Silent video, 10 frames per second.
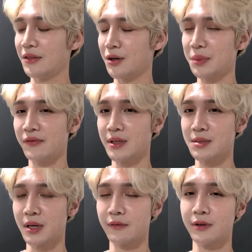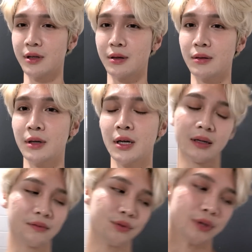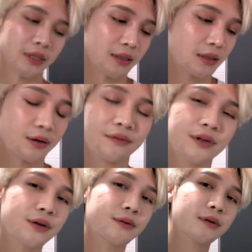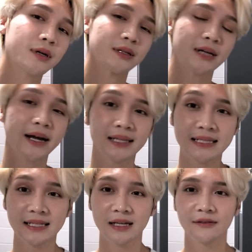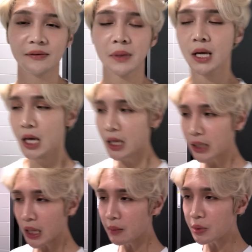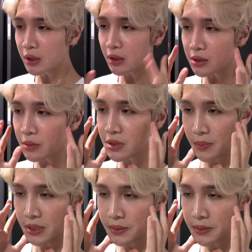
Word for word: I thought it'd be fun to make a video kind of doing a review on Kylie Skin from a K Beauty YouTuber's